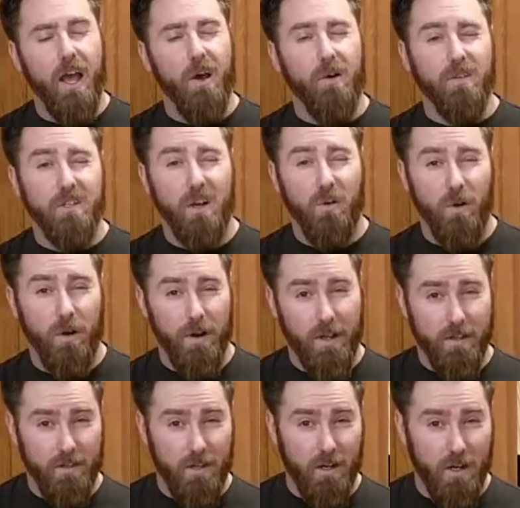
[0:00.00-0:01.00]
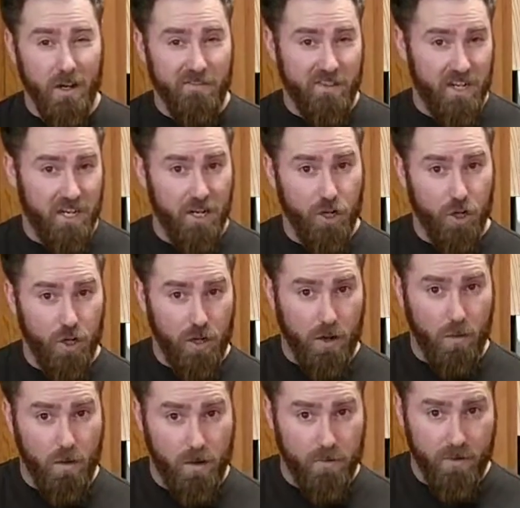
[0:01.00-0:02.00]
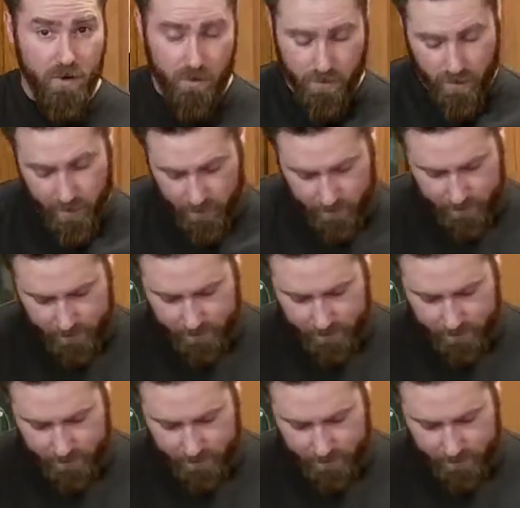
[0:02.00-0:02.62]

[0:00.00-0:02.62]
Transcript: I always know where it is. I don't even need to look at what I'm doing.